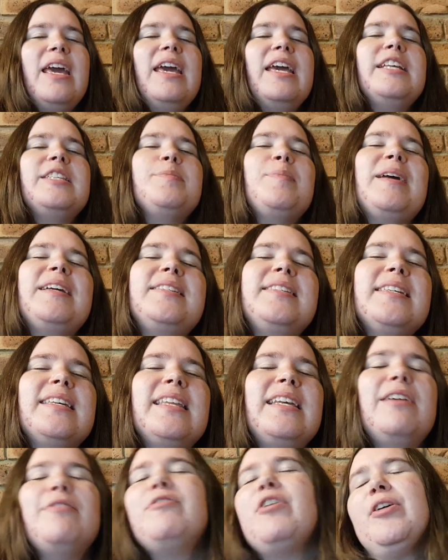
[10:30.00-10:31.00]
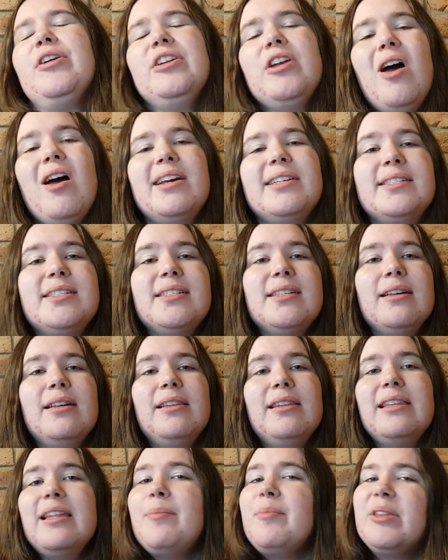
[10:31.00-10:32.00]
it's basically a very nice
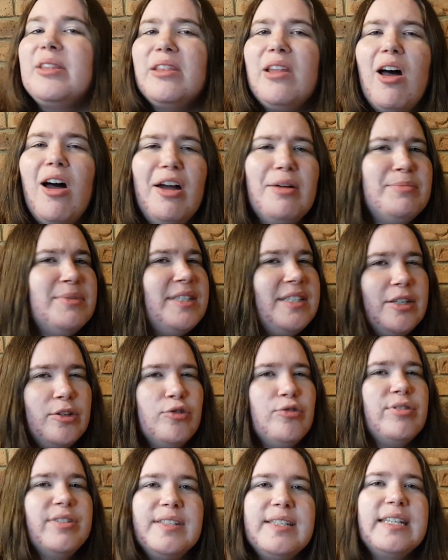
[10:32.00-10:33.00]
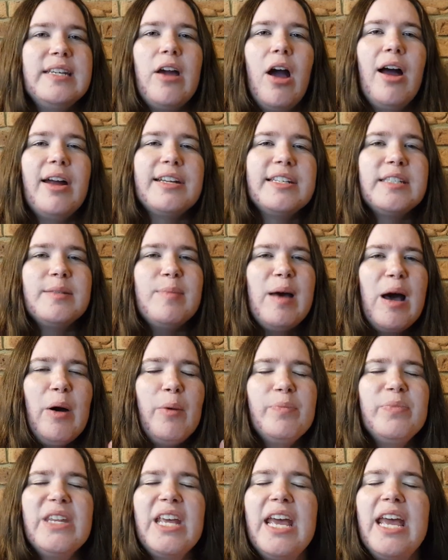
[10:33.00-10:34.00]
lemon lime citrusy kind of
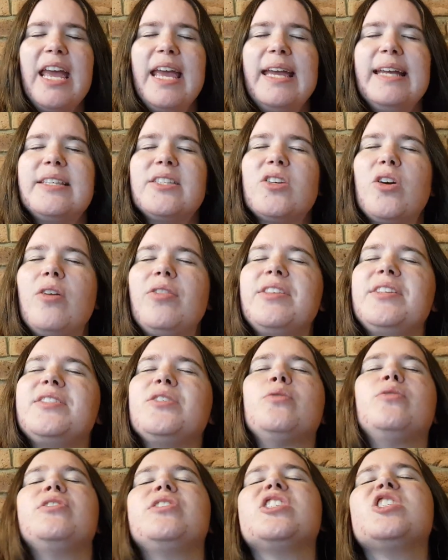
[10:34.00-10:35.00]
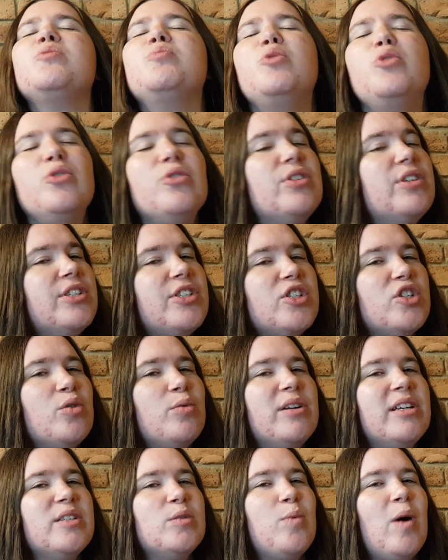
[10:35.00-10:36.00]
smell. It's got this sort of smoothness to
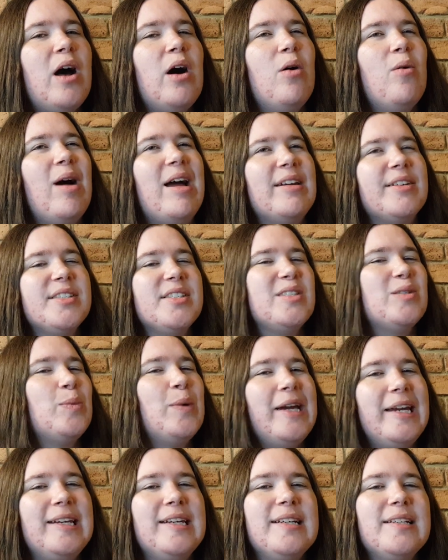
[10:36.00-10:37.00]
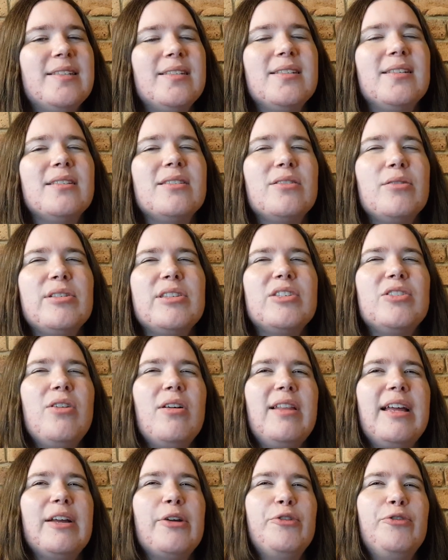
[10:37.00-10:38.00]
it as well, and a sweetness, so it's not
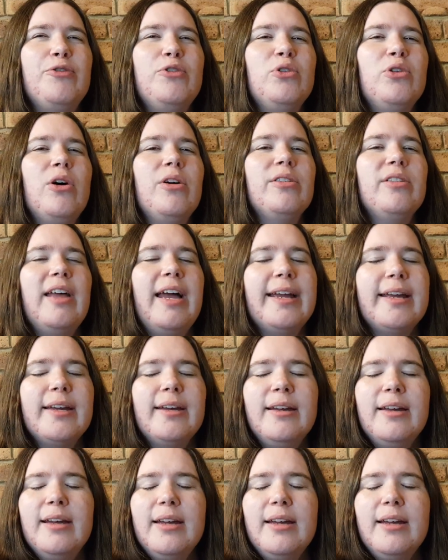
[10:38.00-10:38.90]
like full-on like